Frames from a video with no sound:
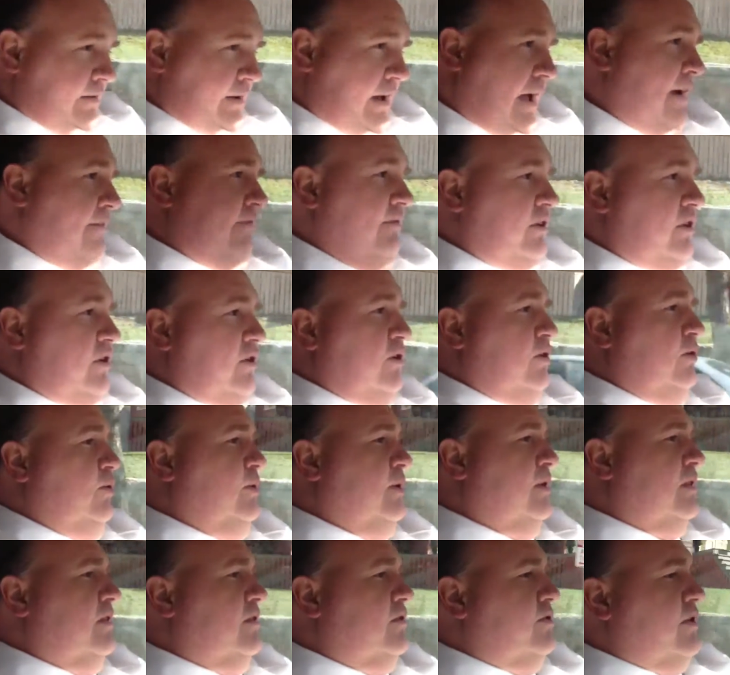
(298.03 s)
having to do
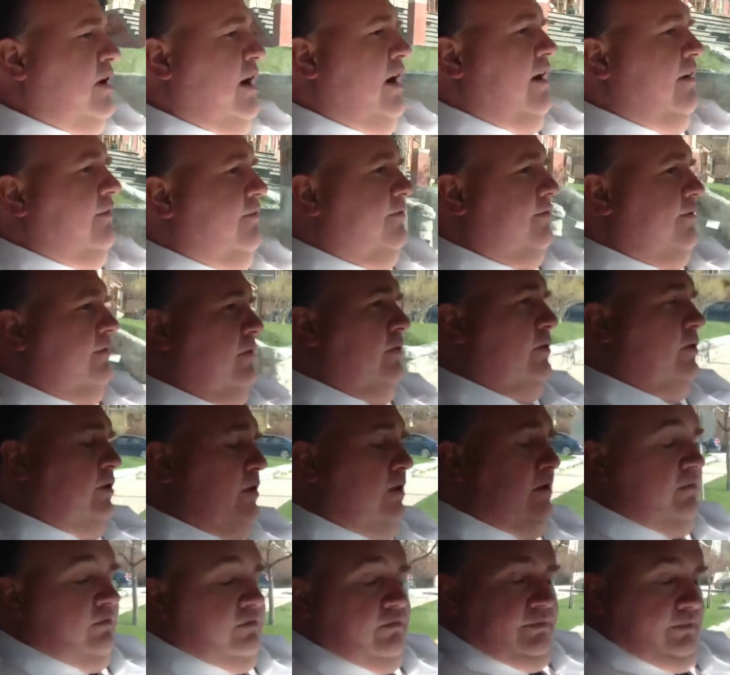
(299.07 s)
with the drive,
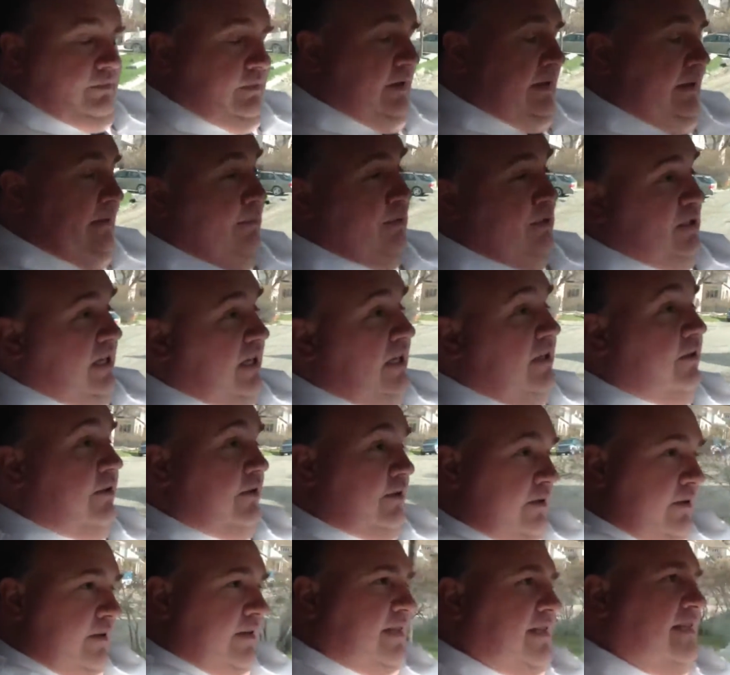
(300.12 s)
or in
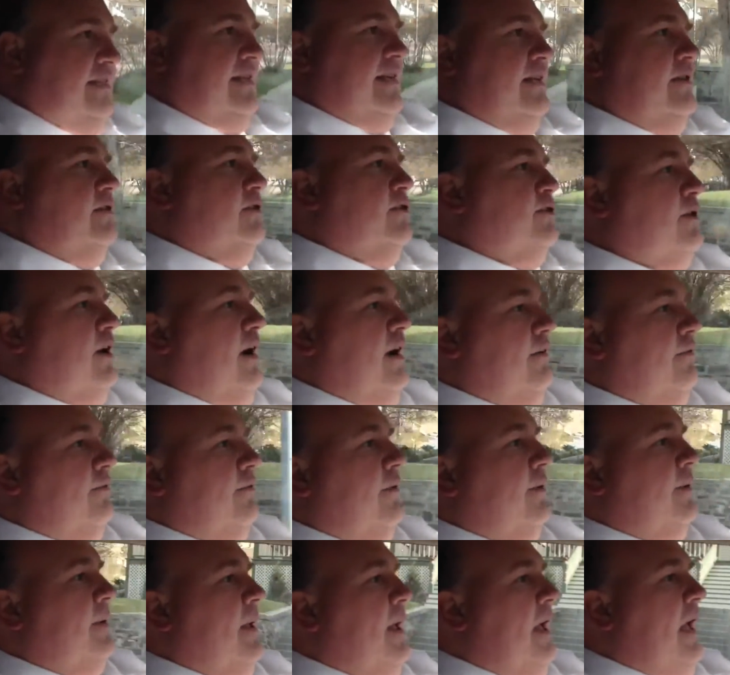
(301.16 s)
particular, the Distented Drive.
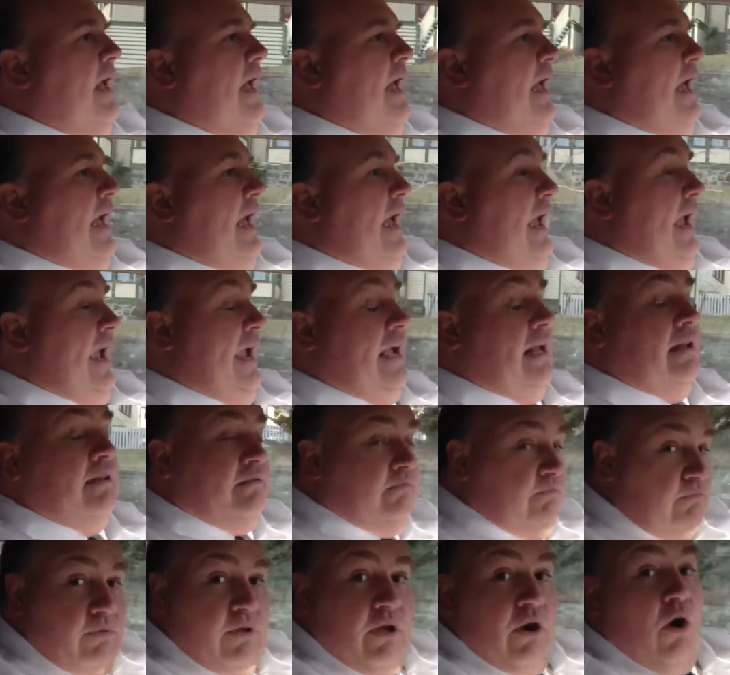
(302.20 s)

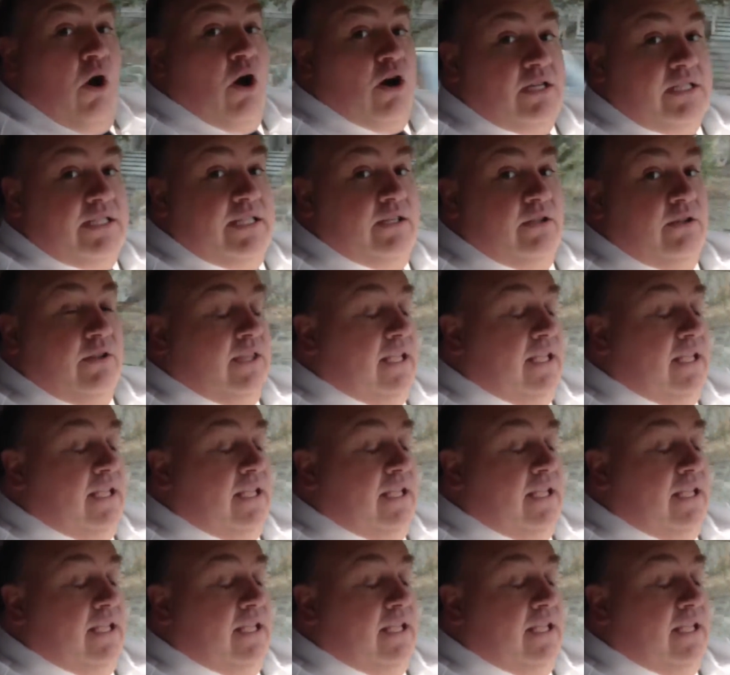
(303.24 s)
And there are still